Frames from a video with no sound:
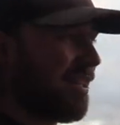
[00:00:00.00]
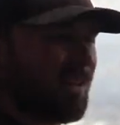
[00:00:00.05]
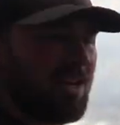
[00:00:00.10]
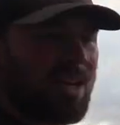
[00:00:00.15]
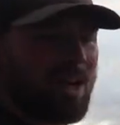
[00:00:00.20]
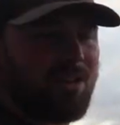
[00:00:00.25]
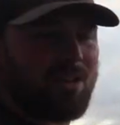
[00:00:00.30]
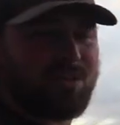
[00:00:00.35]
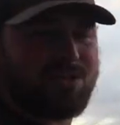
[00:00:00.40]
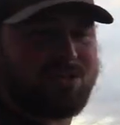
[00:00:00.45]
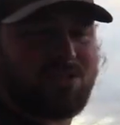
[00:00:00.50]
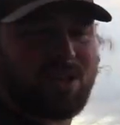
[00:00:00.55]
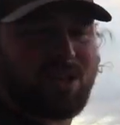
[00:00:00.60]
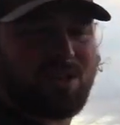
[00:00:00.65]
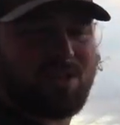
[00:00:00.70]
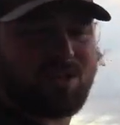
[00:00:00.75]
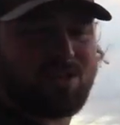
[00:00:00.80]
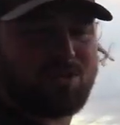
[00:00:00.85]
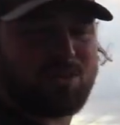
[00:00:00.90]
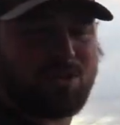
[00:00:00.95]
Now let's see
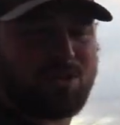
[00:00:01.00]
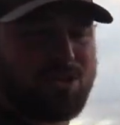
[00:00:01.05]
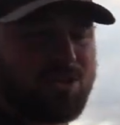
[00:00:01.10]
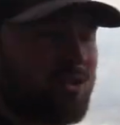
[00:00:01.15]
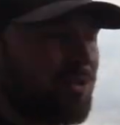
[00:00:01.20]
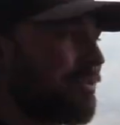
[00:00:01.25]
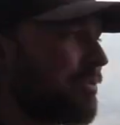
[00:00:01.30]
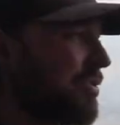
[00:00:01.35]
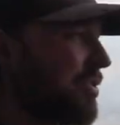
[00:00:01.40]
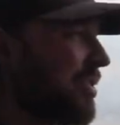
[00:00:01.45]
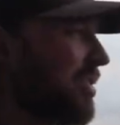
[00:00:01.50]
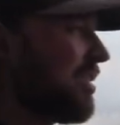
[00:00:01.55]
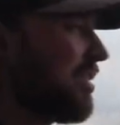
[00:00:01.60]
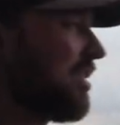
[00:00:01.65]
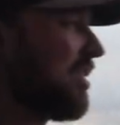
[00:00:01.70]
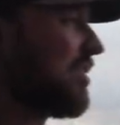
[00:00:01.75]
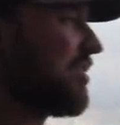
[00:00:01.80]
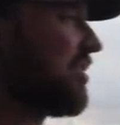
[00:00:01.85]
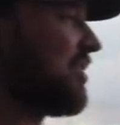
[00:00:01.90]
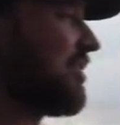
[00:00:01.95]
how this one shoots.
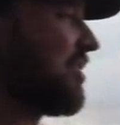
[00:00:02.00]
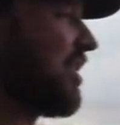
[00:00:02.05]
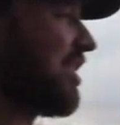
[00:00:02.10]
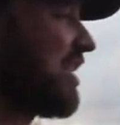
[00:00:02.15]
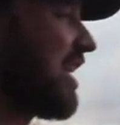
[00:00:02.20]
This is the